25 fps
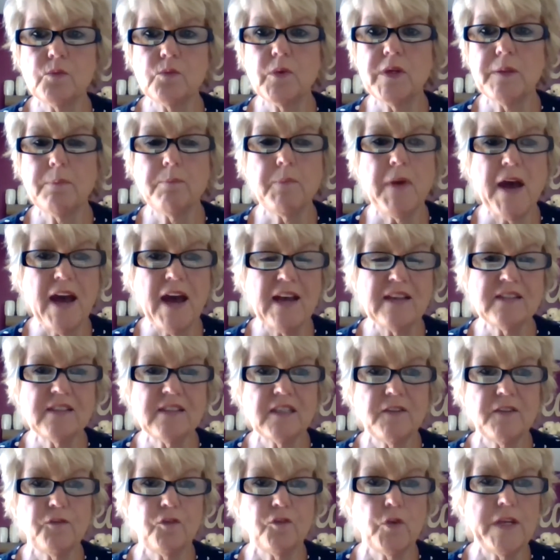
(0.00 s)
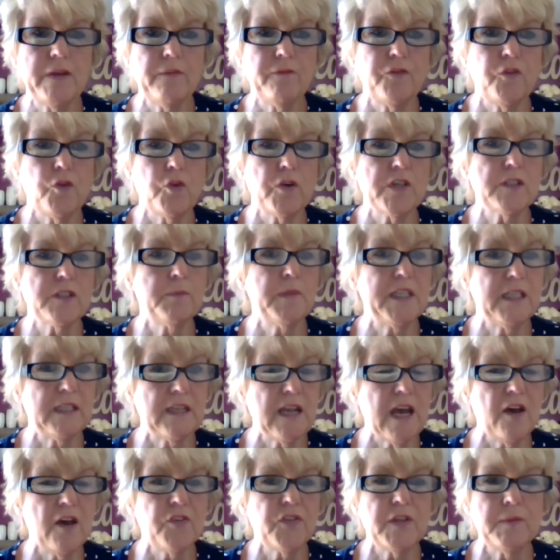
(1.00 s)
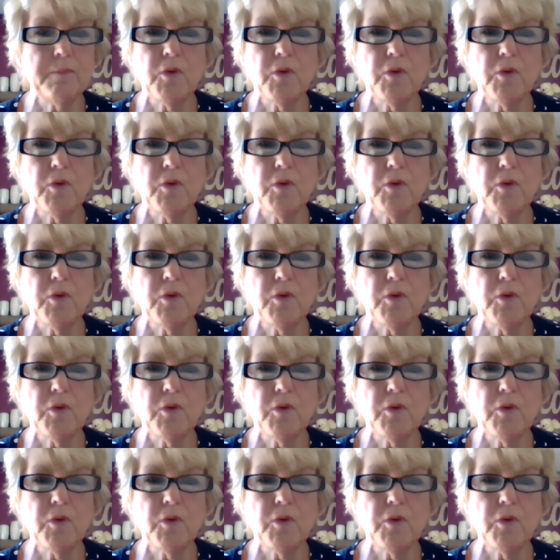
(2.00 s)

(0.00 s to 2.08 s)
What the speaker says: with positive reinforcement and healthy